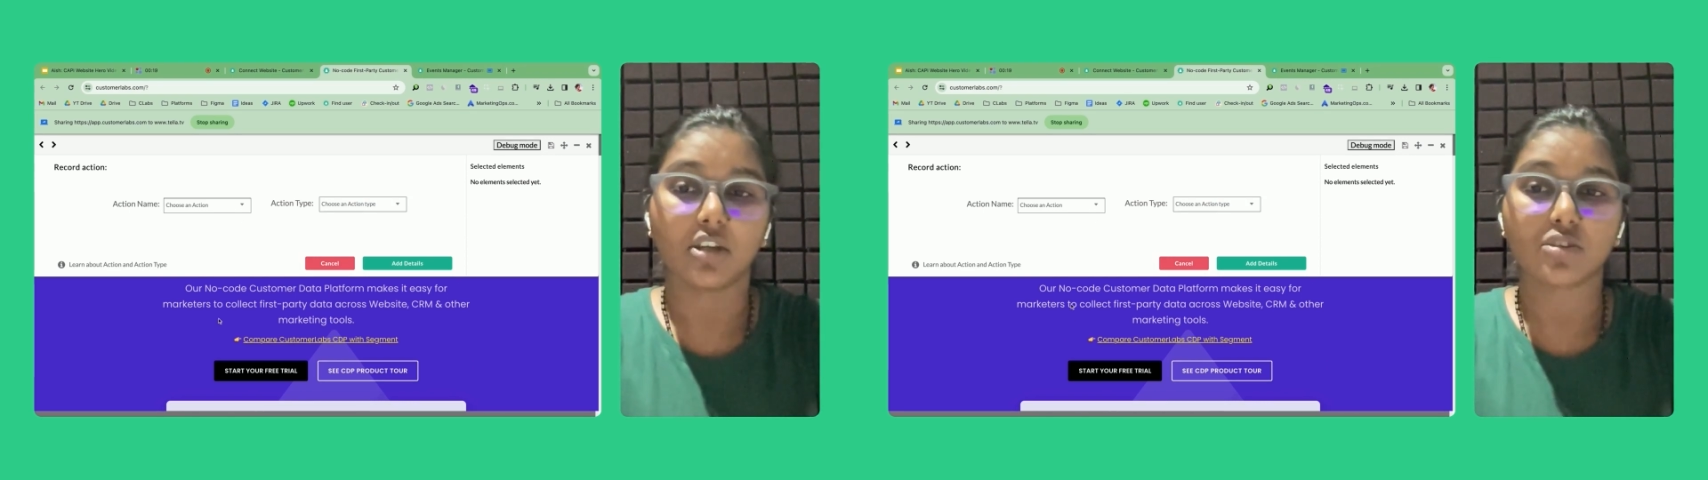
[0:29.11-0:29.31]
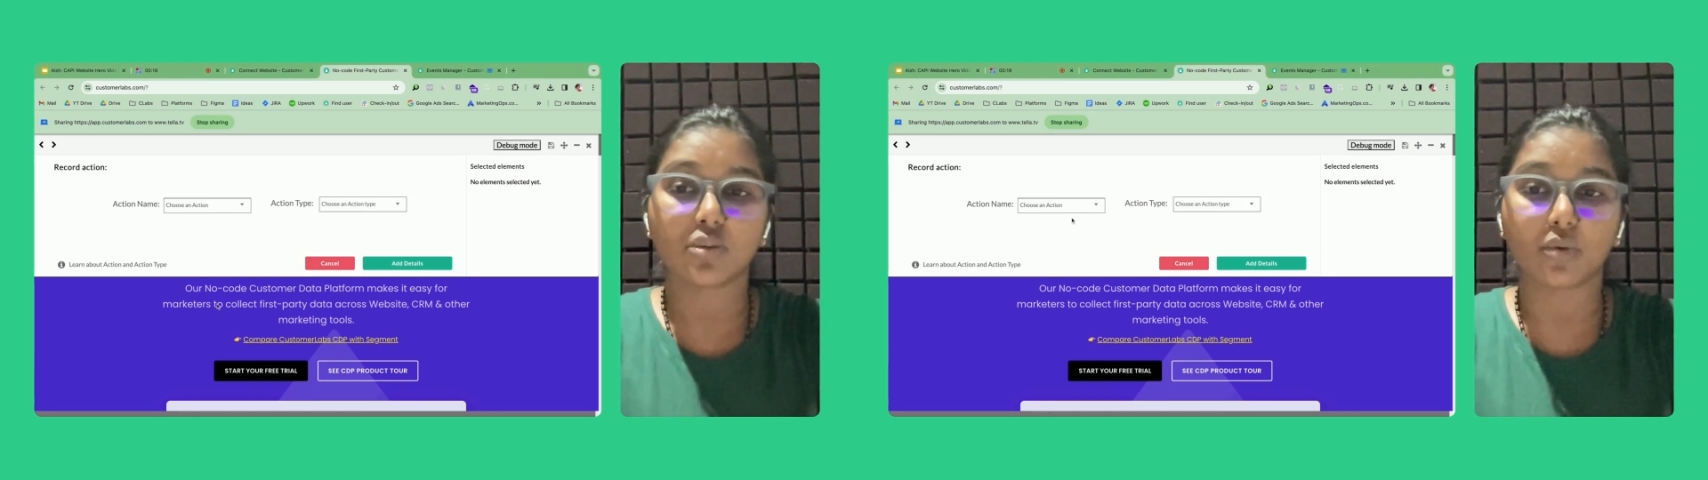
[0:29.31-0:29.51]

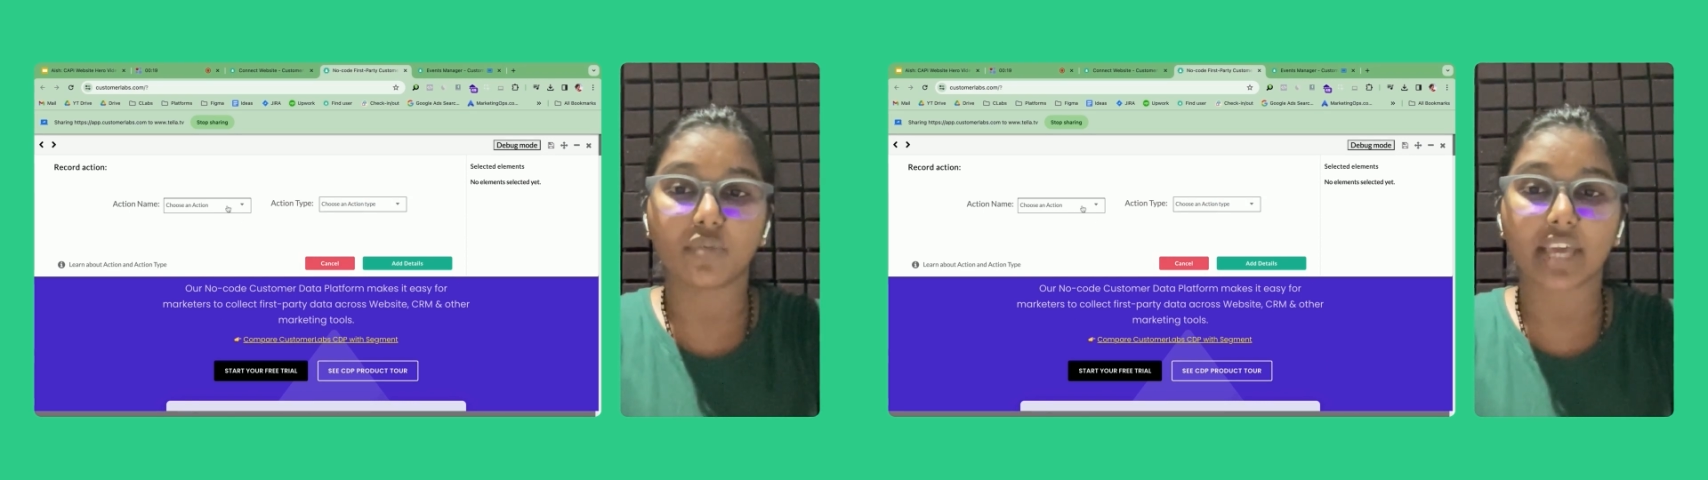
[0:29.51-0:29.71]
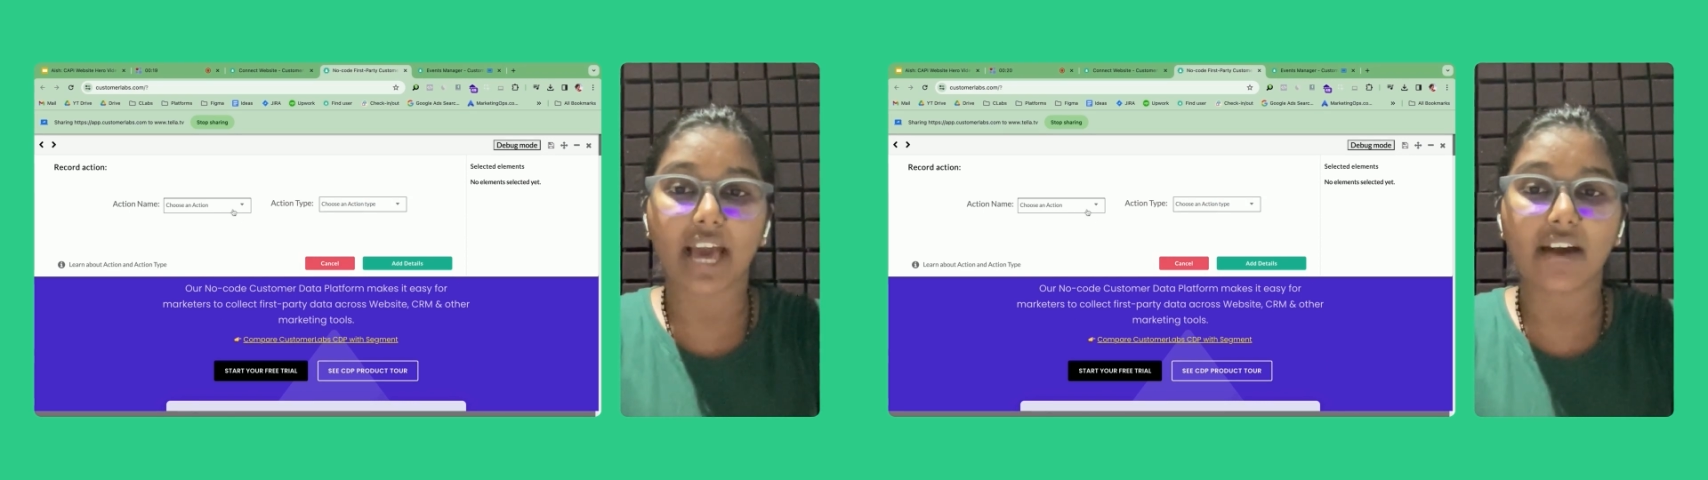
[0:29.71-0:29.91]
So
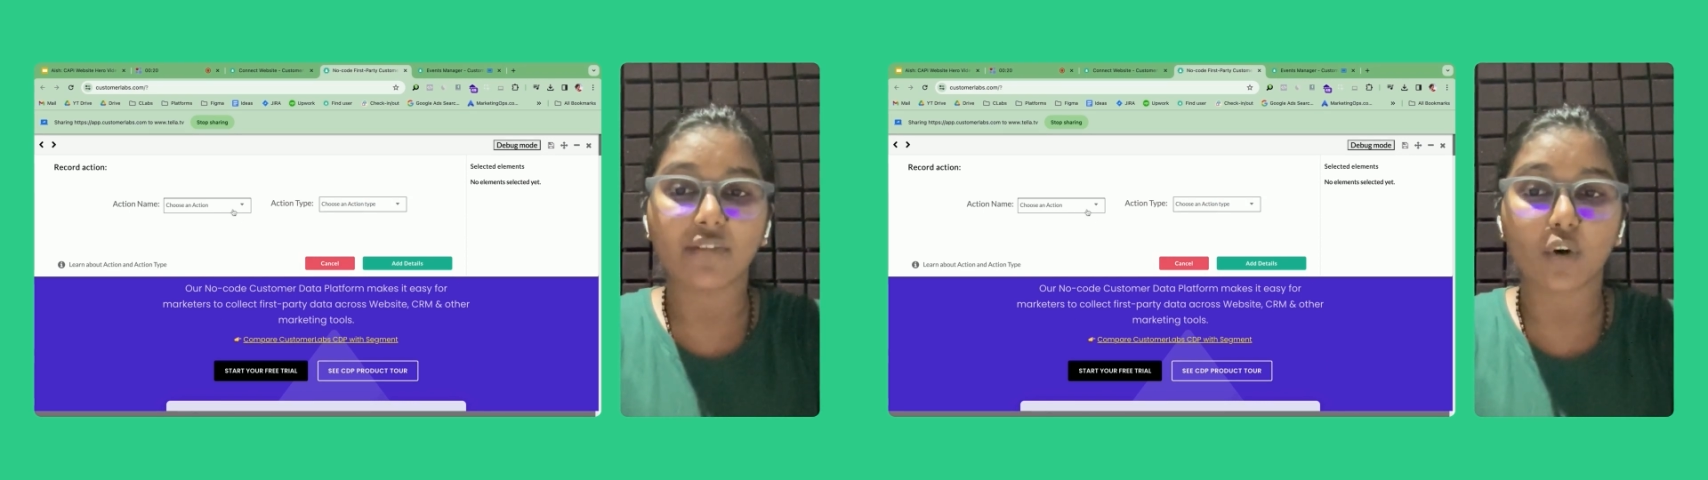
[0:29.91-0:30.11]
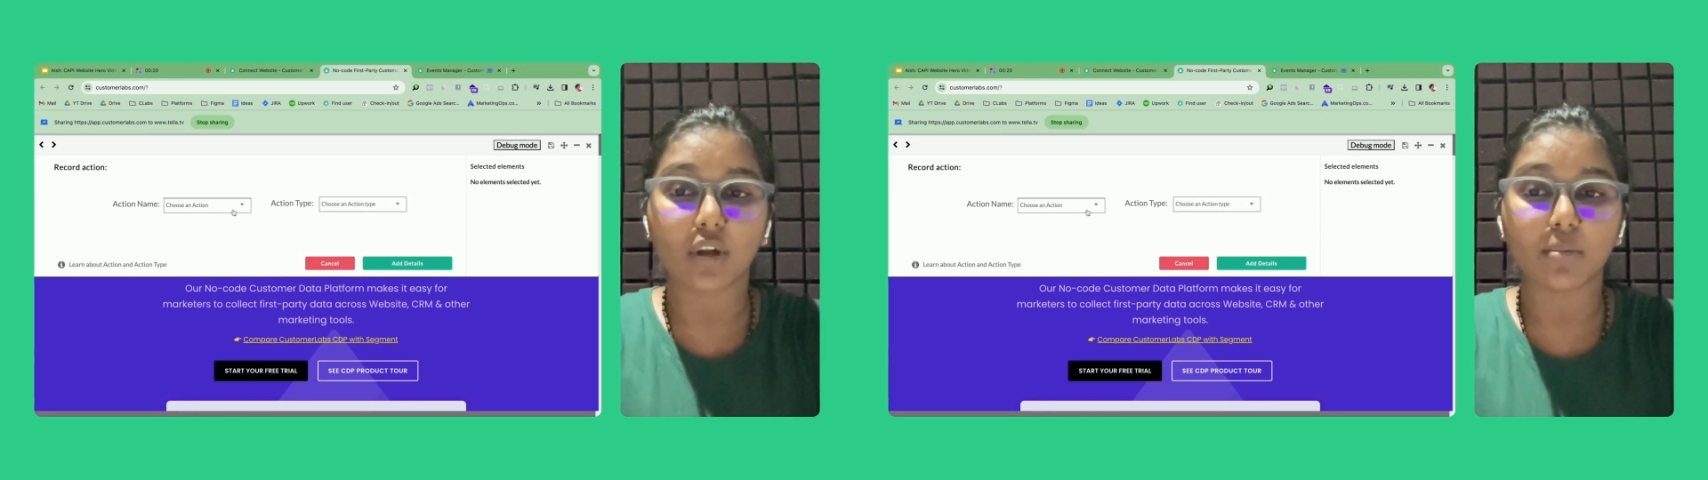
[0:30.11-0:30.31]
we have
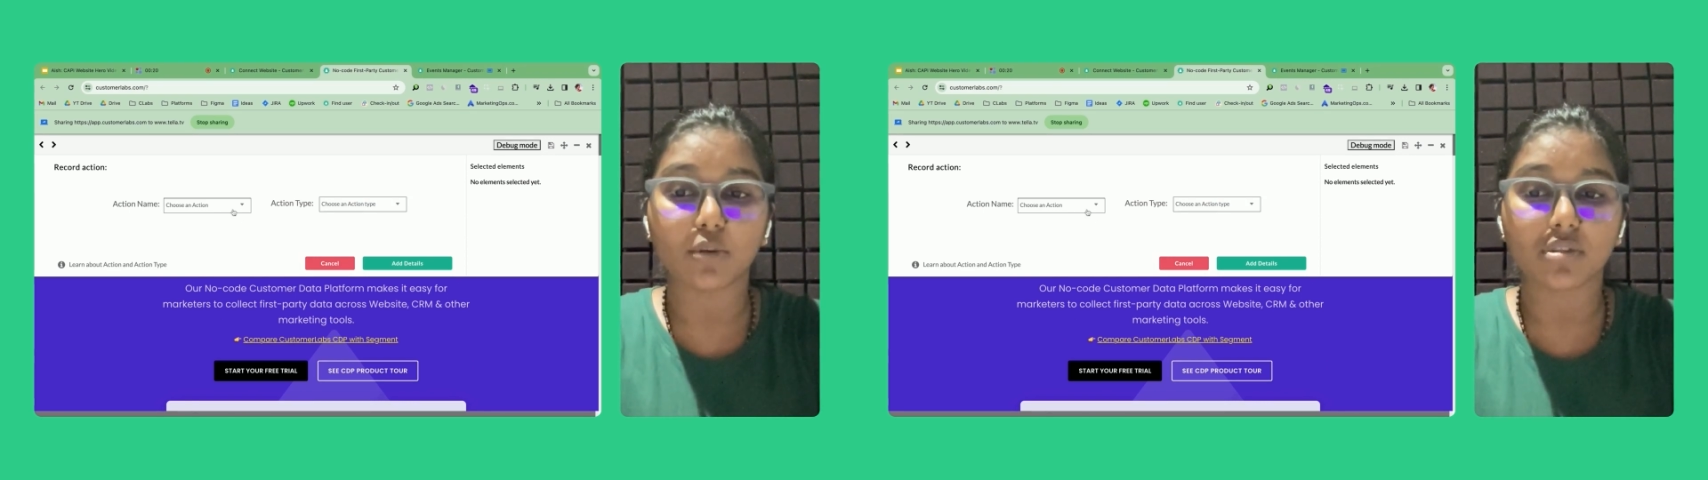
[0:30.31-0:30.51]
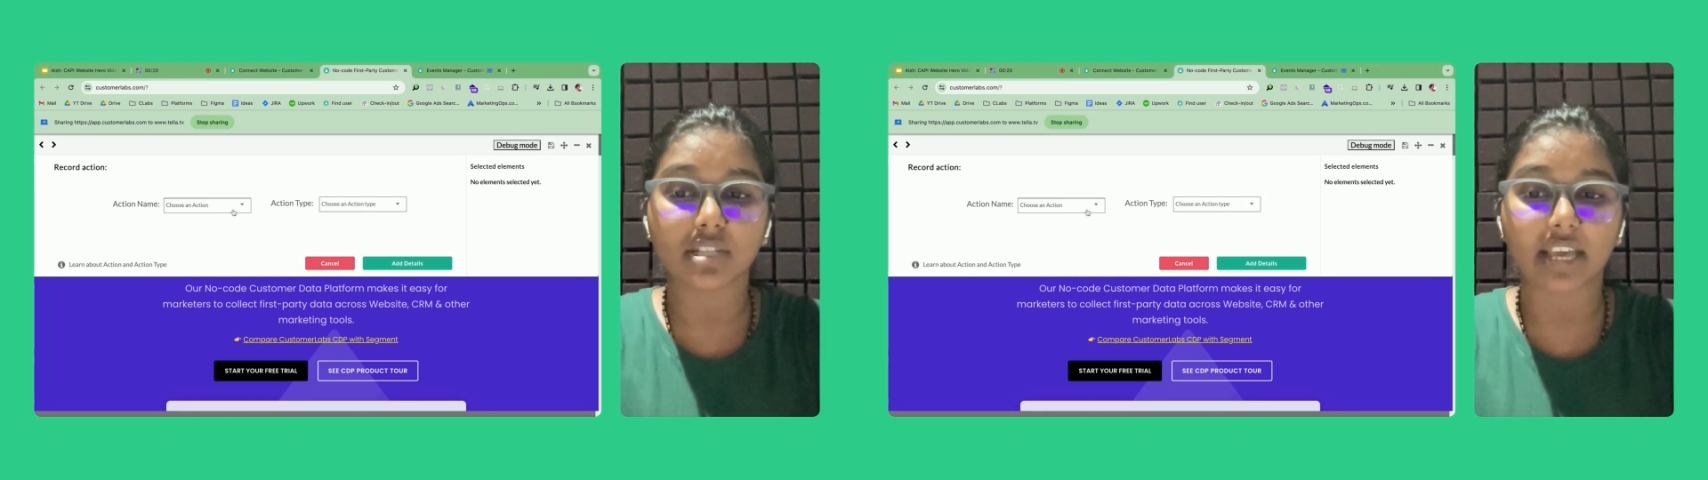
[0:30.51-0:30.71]
almost